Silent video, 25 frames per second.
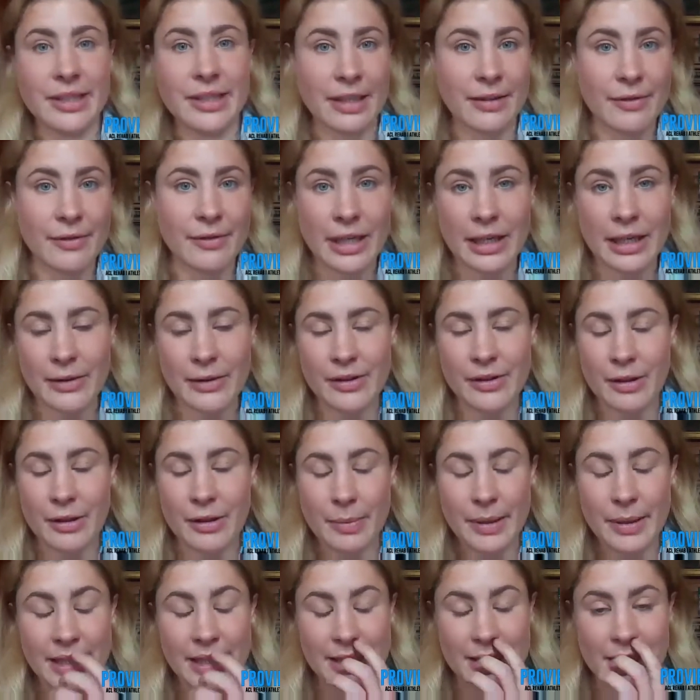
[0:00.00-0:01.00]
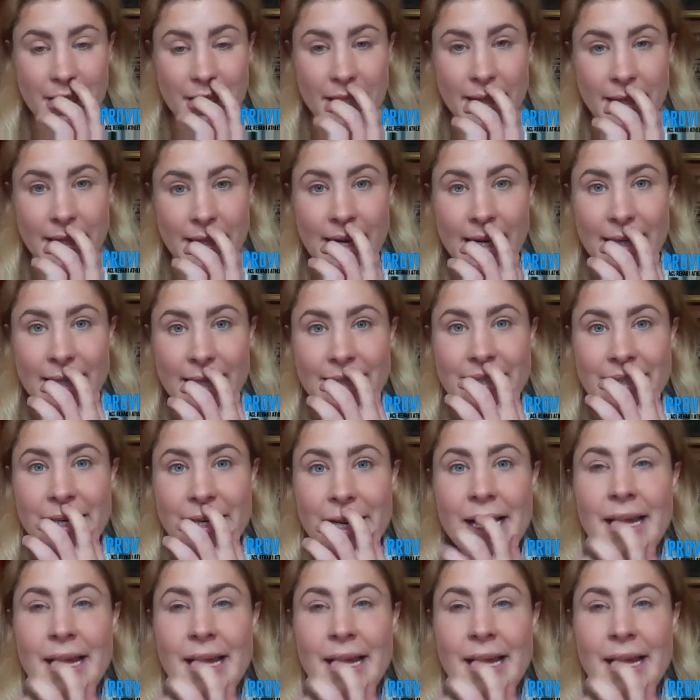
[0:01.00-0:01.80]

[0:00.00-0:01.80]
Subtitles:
like running onto the pitch like that.